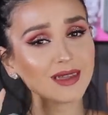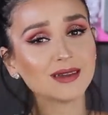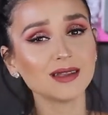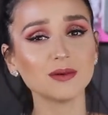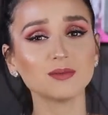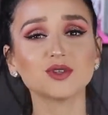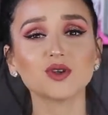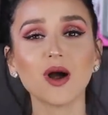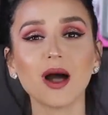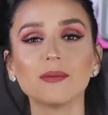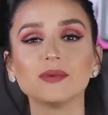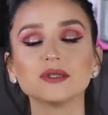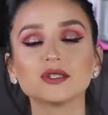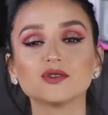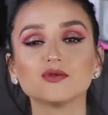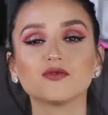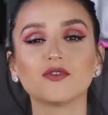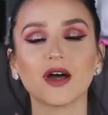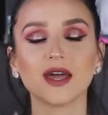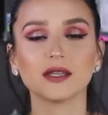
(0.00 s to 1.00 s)
And I'm so
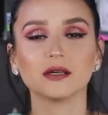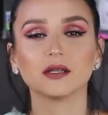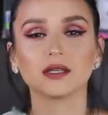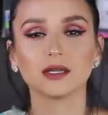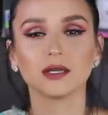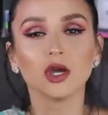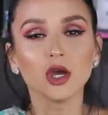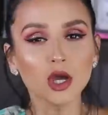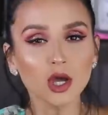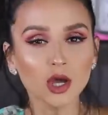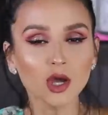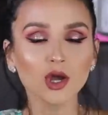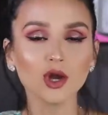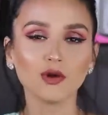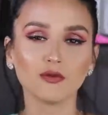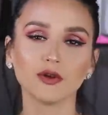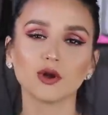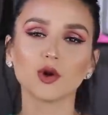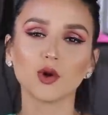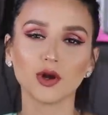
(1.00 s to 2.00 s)
happy to finally
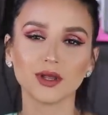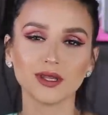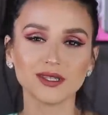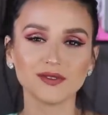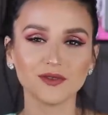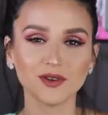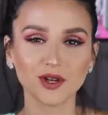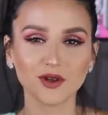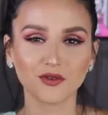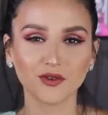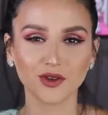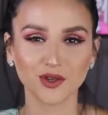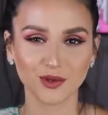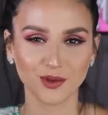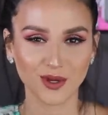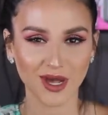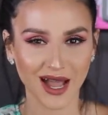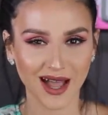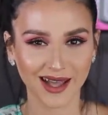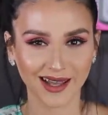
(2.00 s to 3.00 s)
record this video for
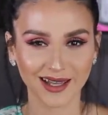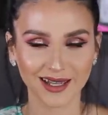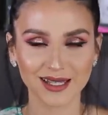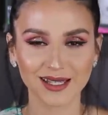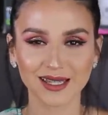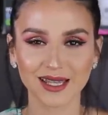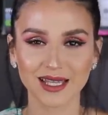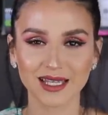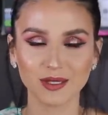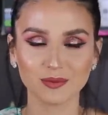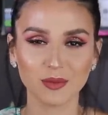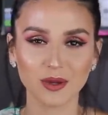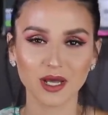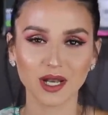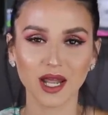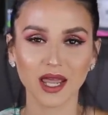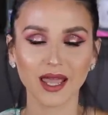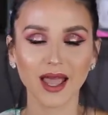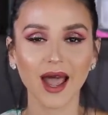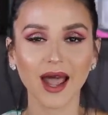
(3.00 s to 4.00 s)
you guys. It's
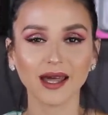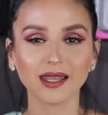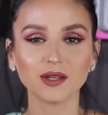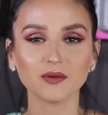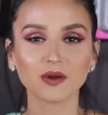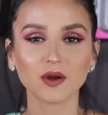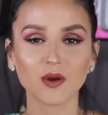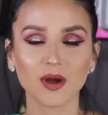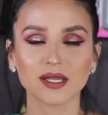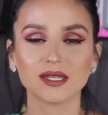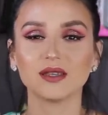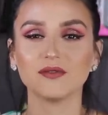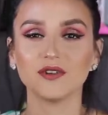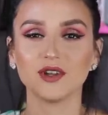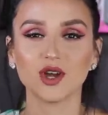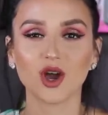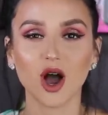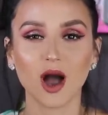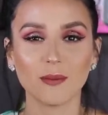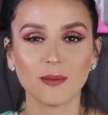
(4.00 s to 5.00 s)
been a highly requested
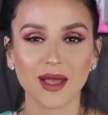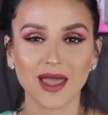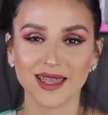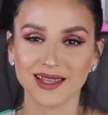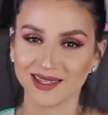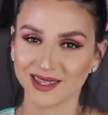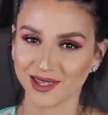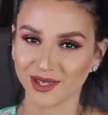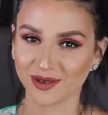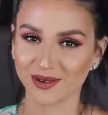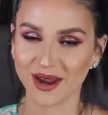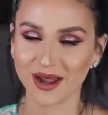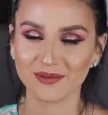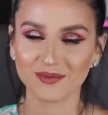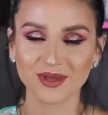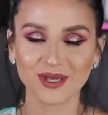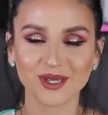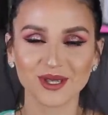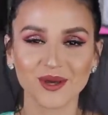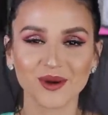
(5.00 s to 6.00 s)
video on my
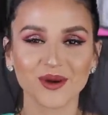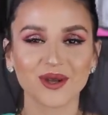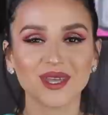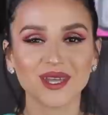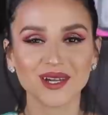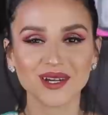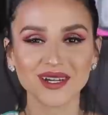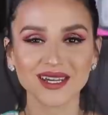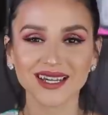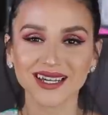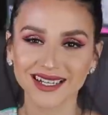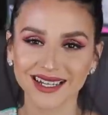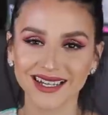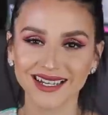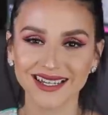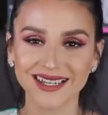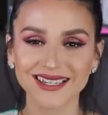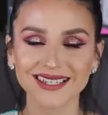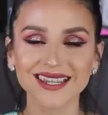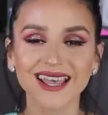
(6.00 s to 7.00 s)
Instagram. So here
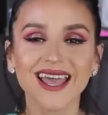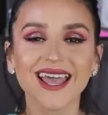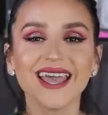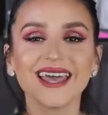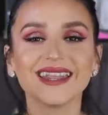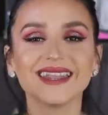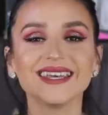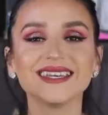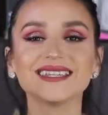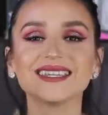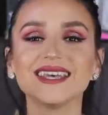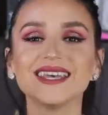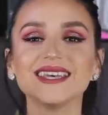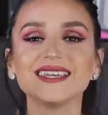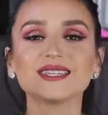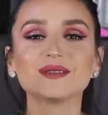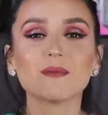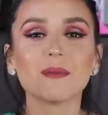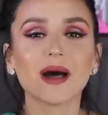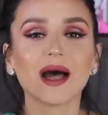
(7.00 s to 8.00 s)
it is. This
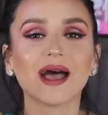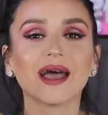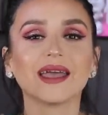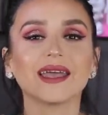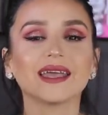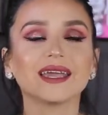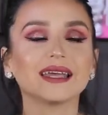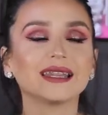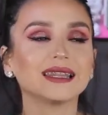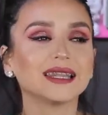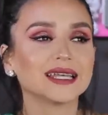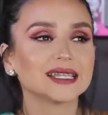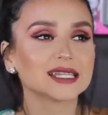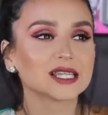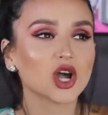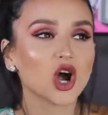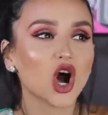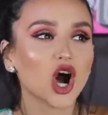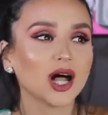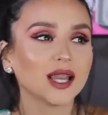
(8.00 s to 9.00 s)
is my,
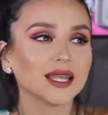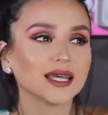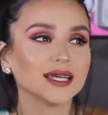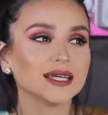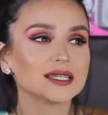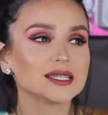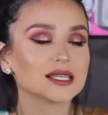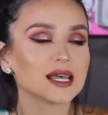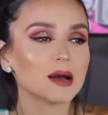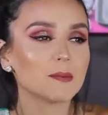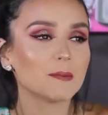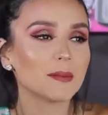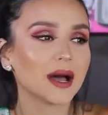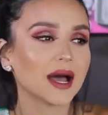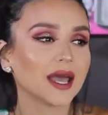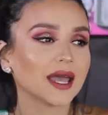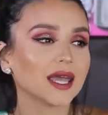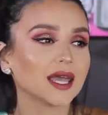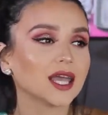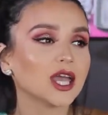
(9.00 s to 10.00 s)
let's call it
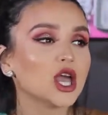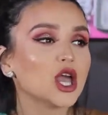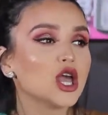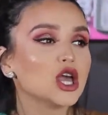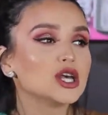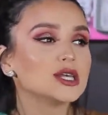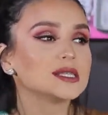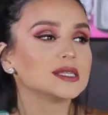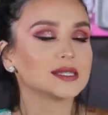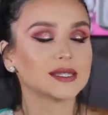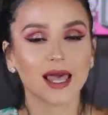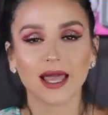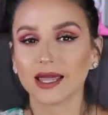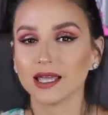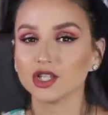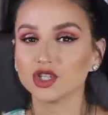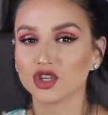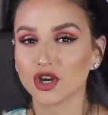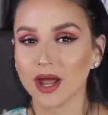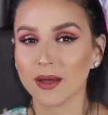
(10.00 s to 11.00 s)
my
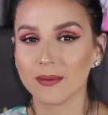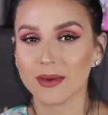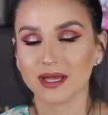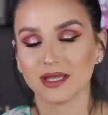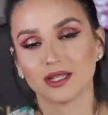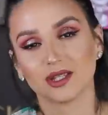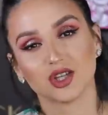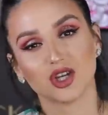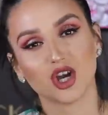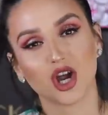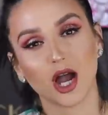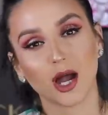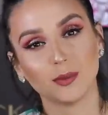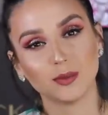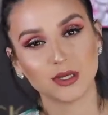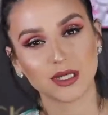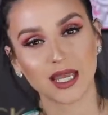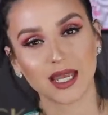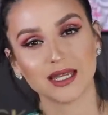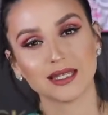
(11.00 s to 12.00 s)
second trimester
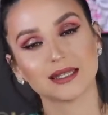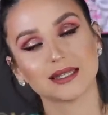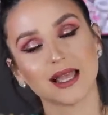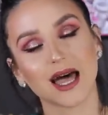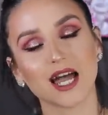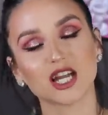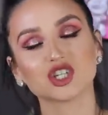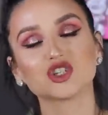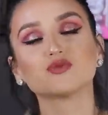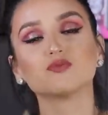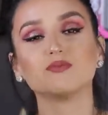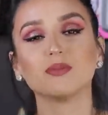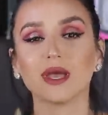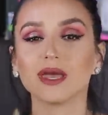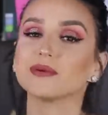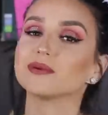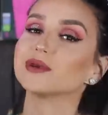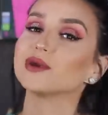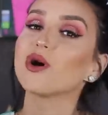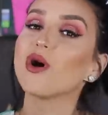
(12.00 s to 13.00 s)
update slash
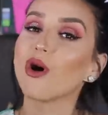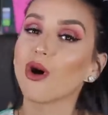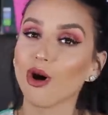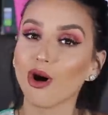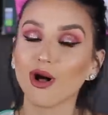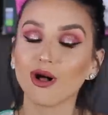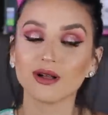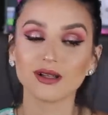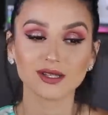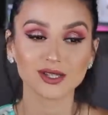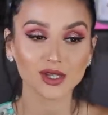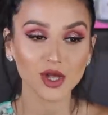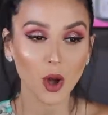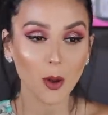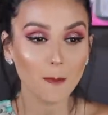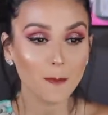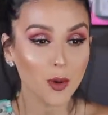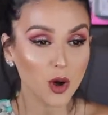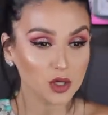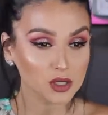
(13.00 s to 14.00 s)
baby haul.
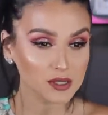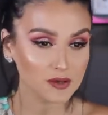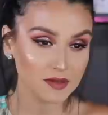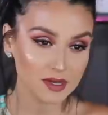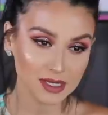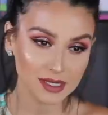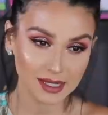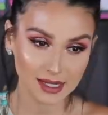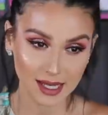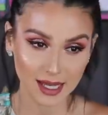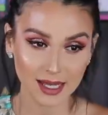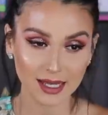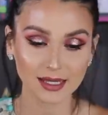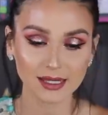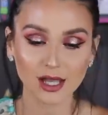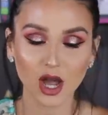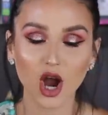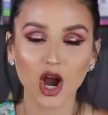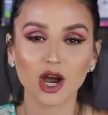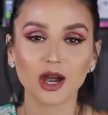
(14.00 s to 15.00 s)
So most of these
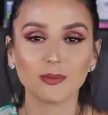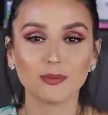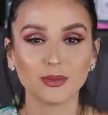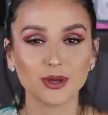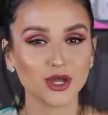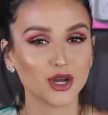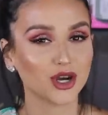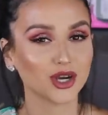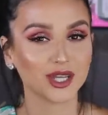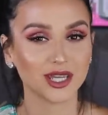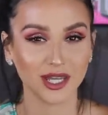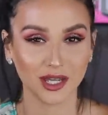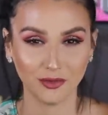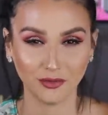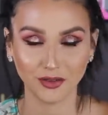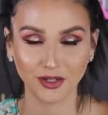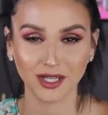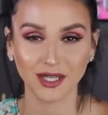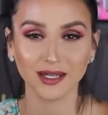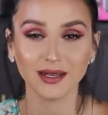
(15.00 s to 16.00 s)
things are PR
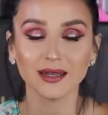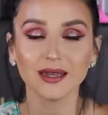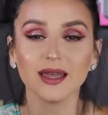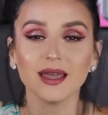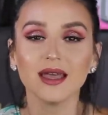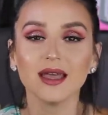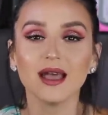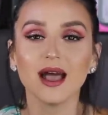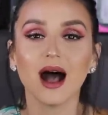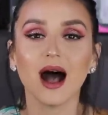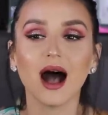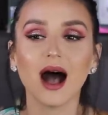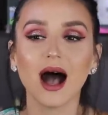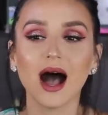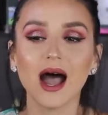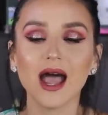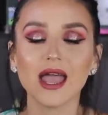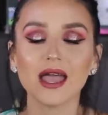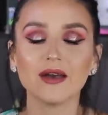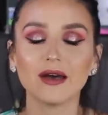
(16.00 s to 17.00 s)
gifted.
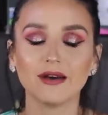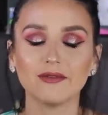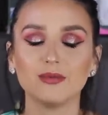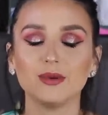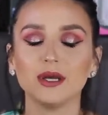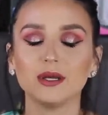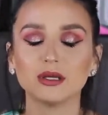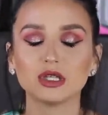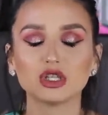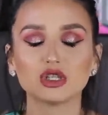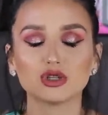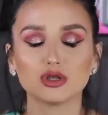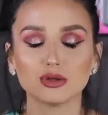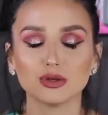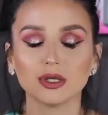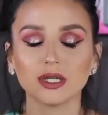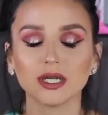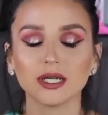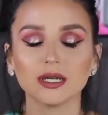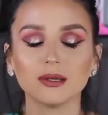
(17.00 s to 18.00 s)
I have been
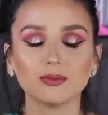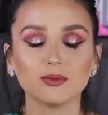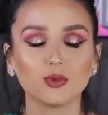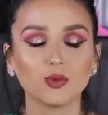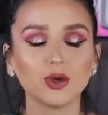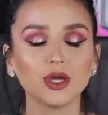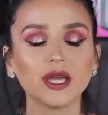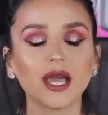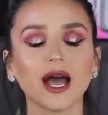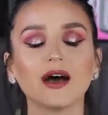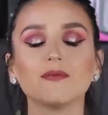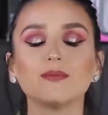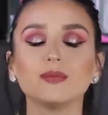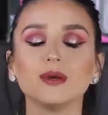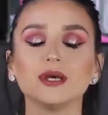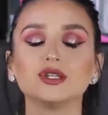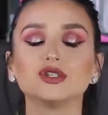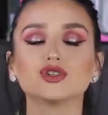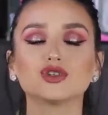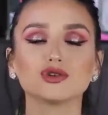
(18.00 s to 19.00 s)
truly, we
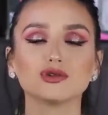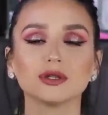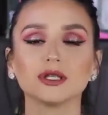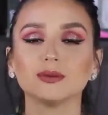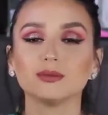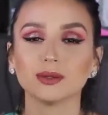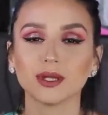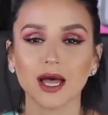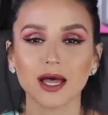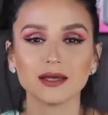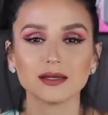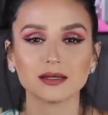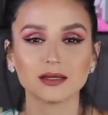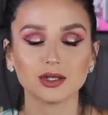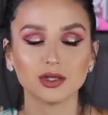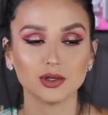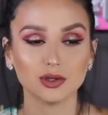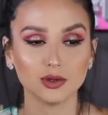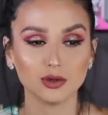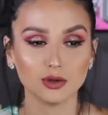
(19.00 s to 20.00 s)
have been truly
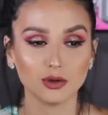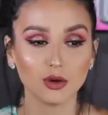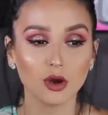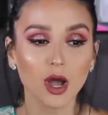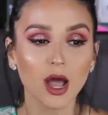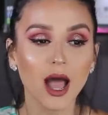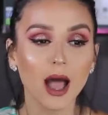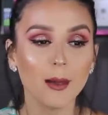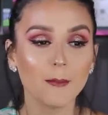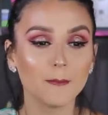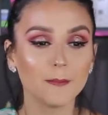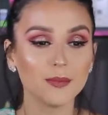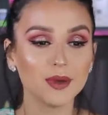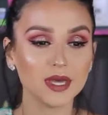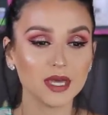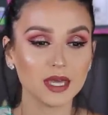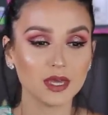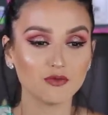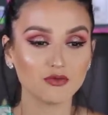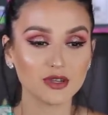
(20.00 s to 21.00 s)
blessed to
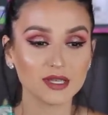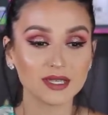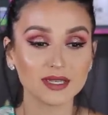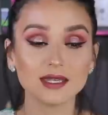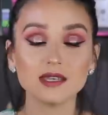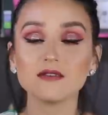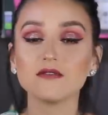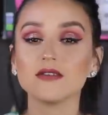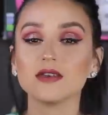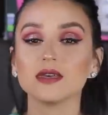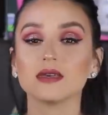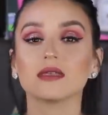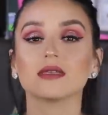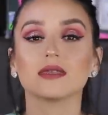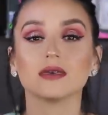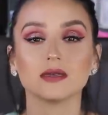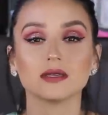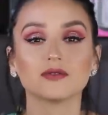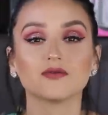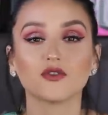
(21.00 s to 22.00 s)
be
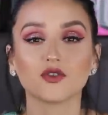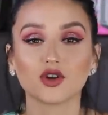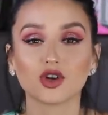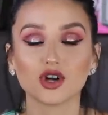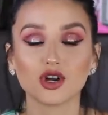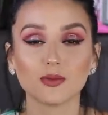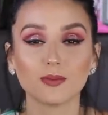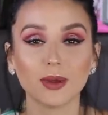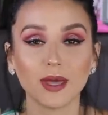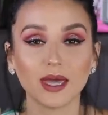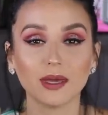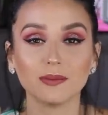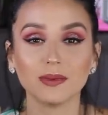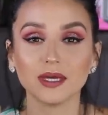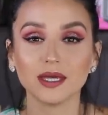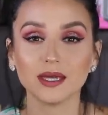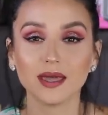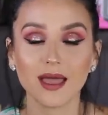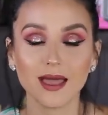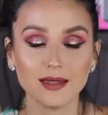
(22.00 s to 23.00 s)
receiving things for
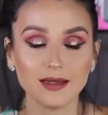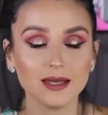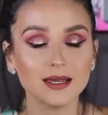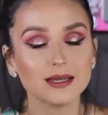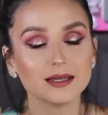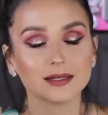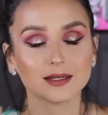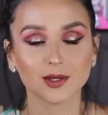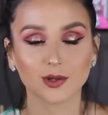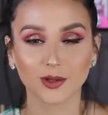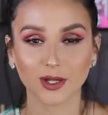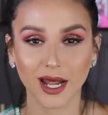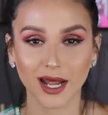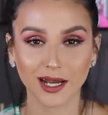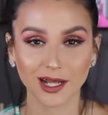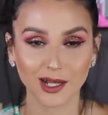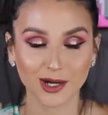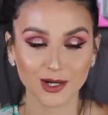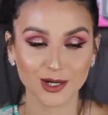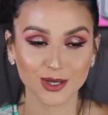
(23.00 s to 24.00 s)
baby and he's still
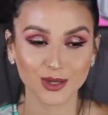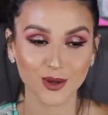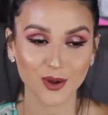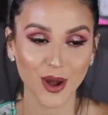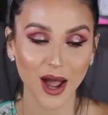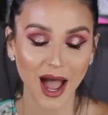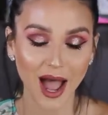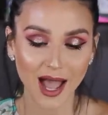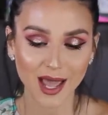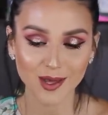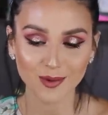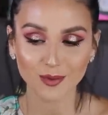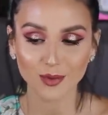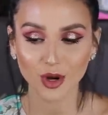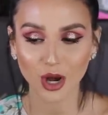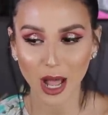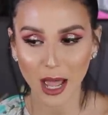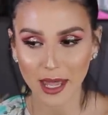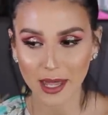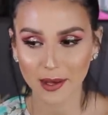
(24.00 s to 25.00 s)
not here so I am
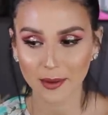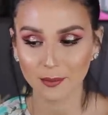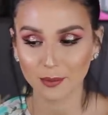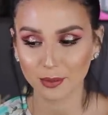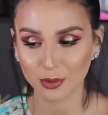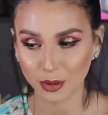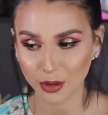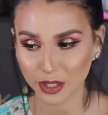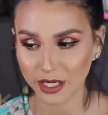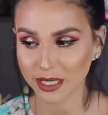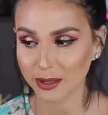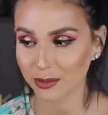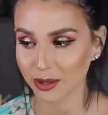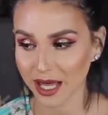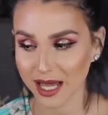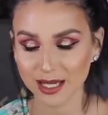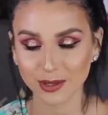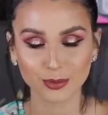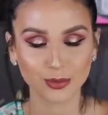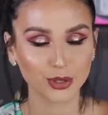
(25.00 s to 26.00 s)
I am pretty
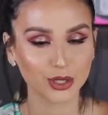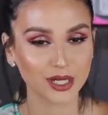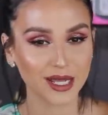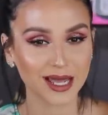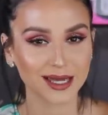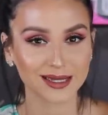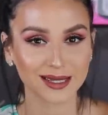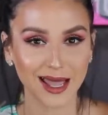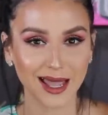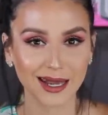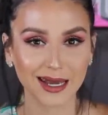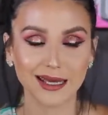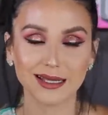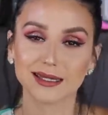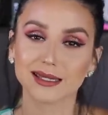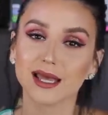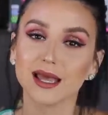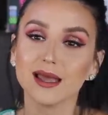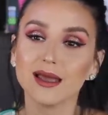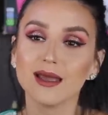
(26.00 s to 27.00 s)
blessed pretty
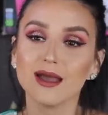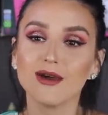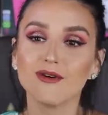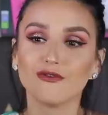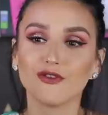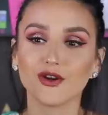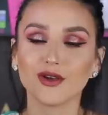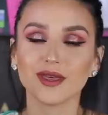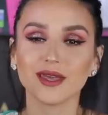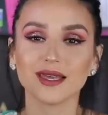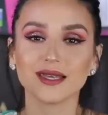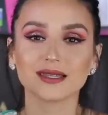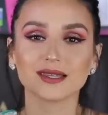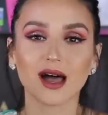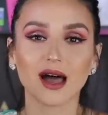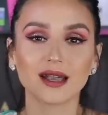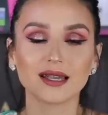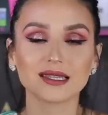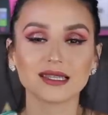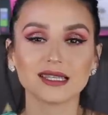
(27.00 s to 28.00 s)
excited for this
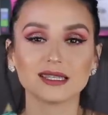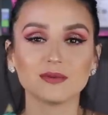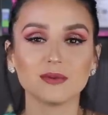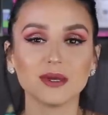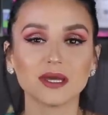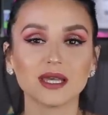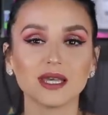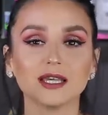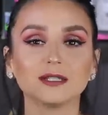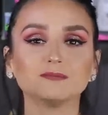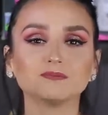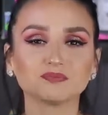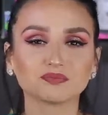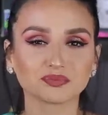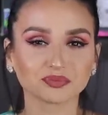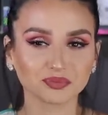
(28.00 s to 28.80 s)
honestly speaking